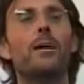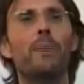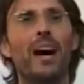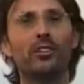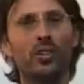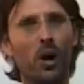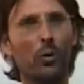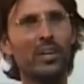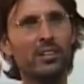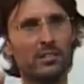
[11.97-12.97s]
But go
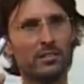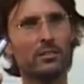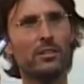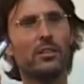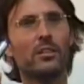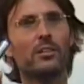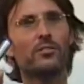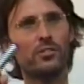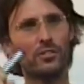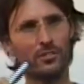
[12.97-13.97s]
in
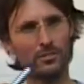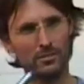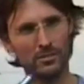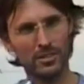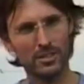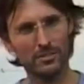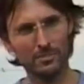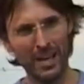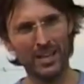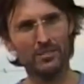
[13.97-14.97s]
to the
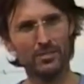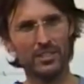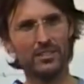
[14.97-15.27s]
pain of it.